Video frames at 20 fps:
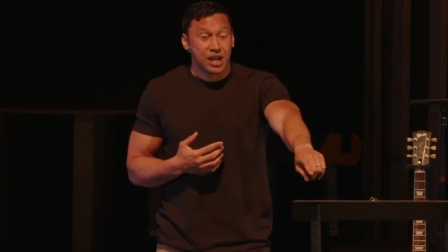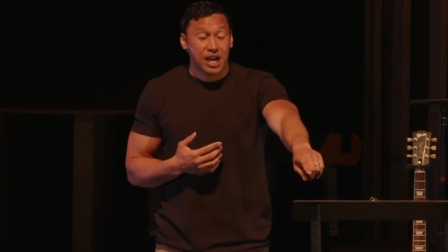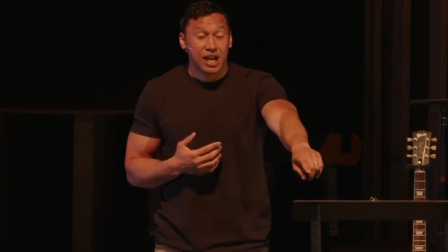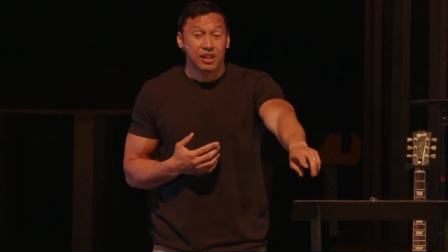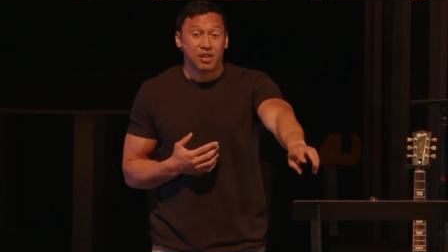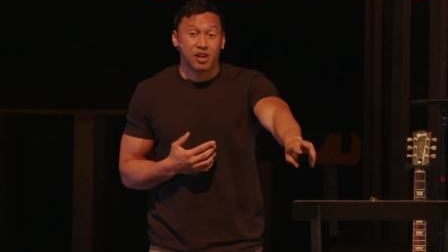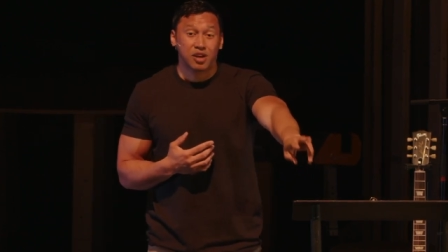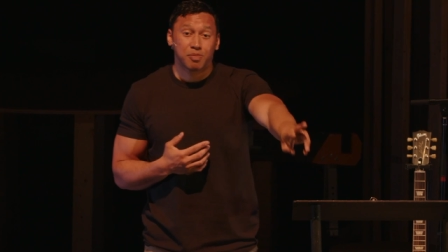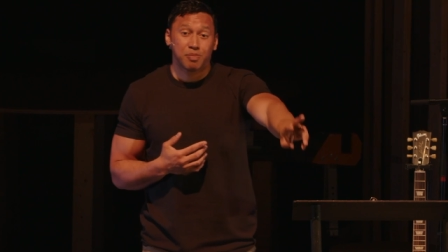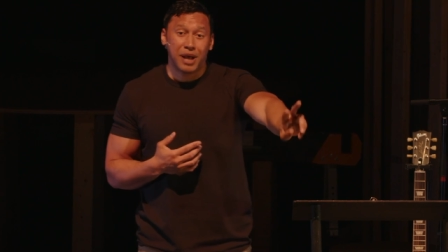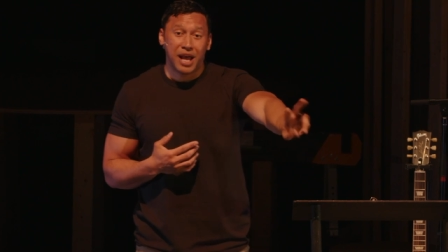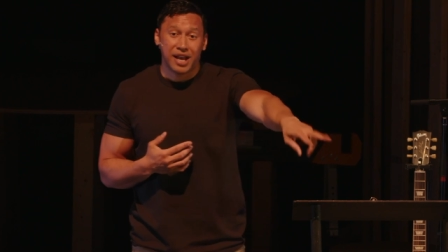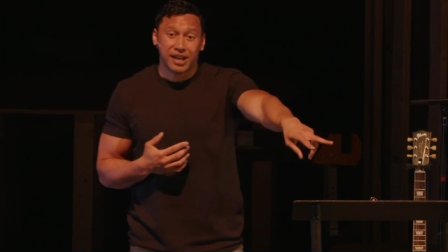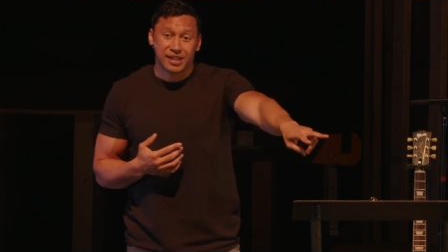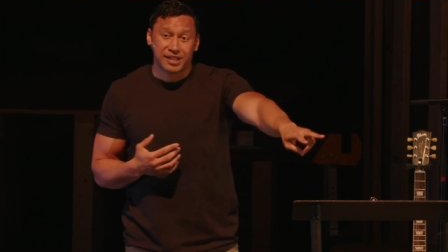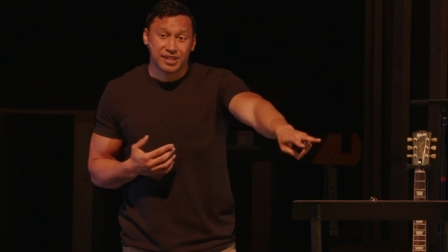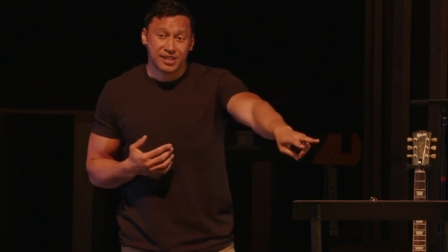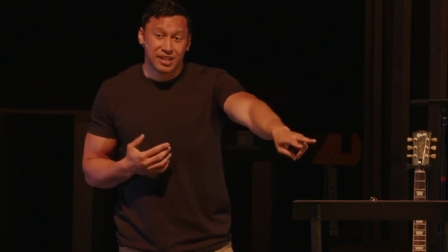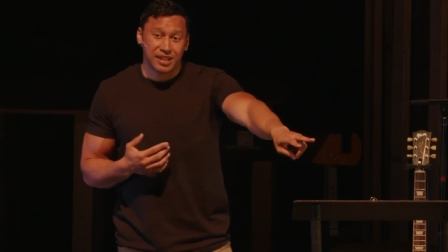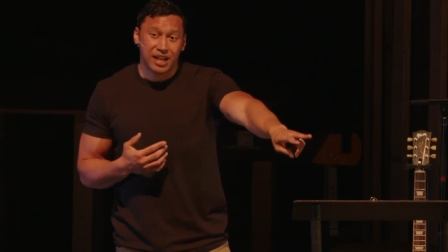I look
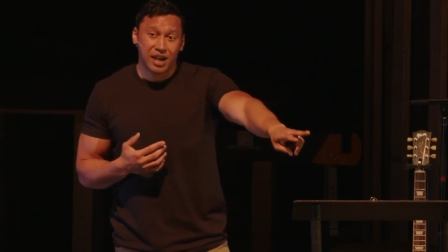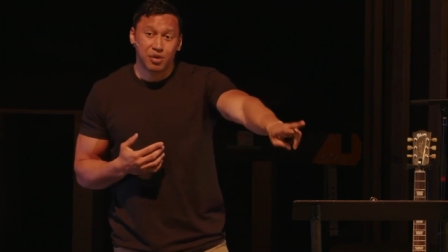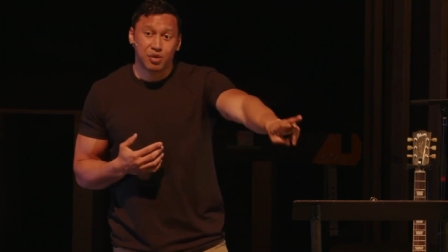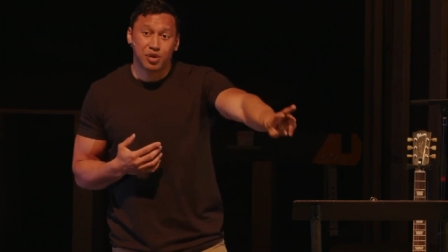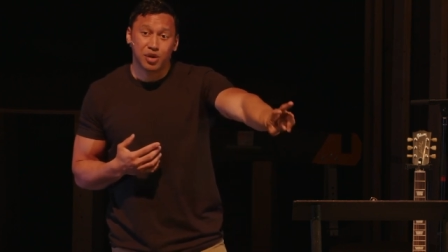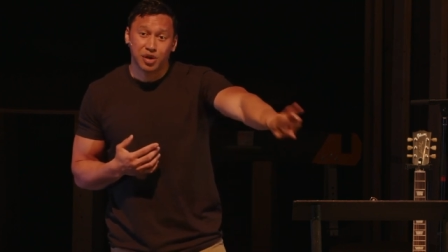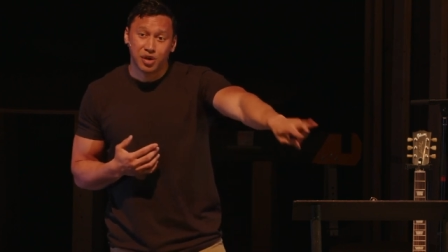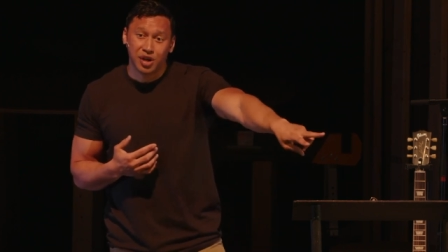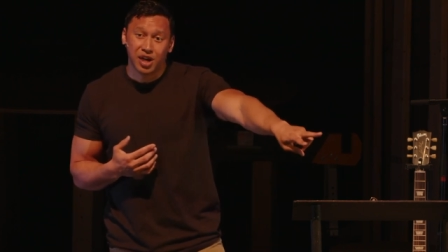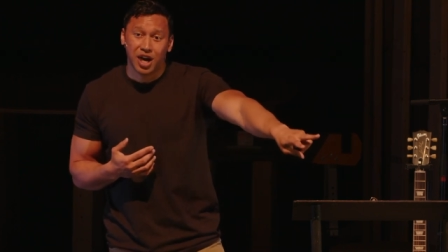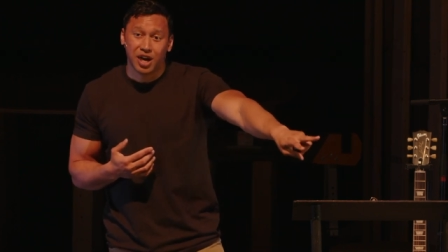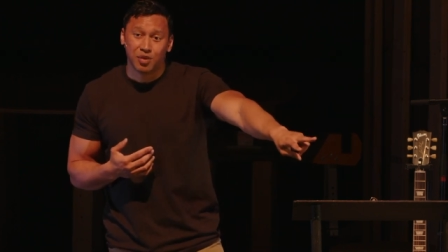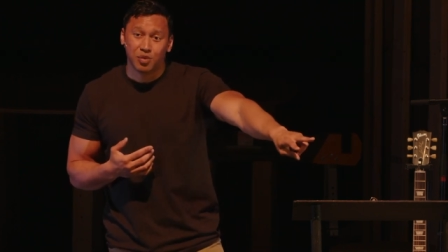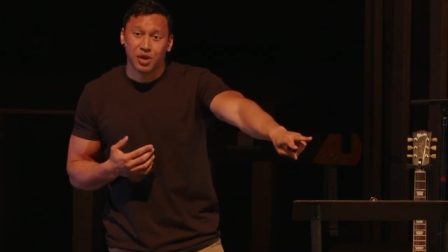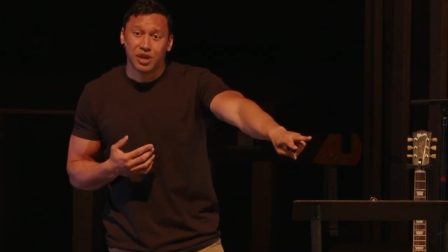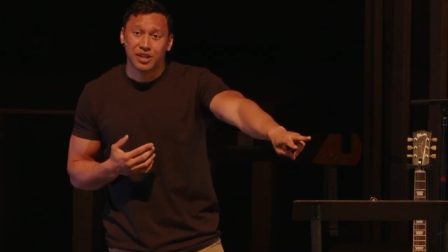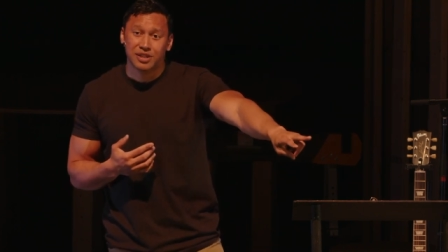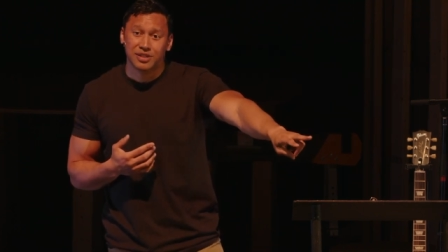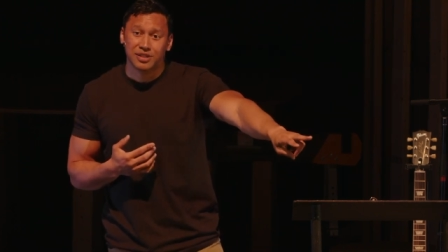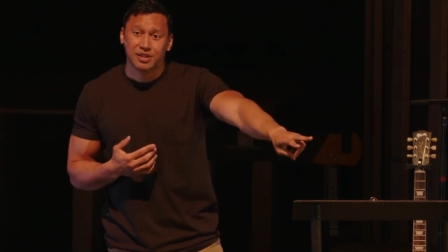back and see how good God
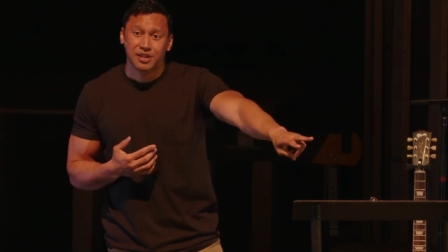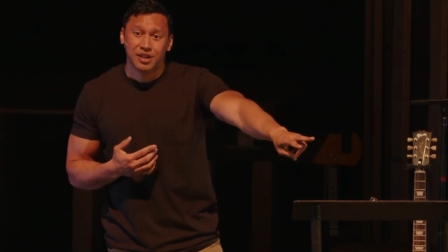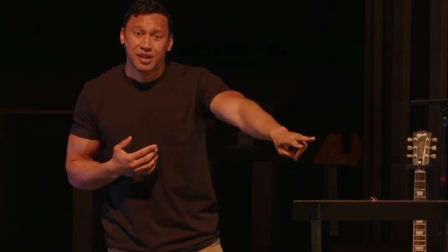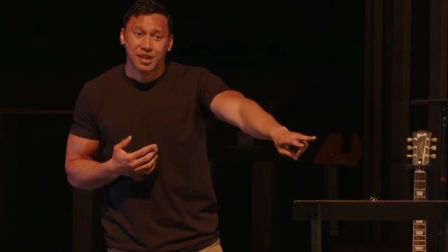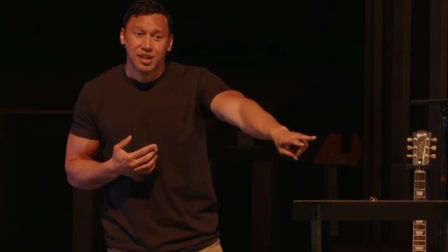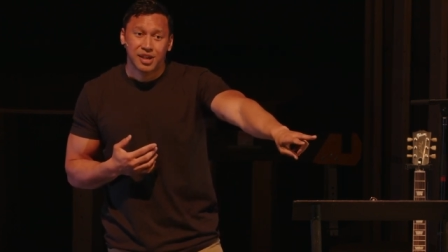was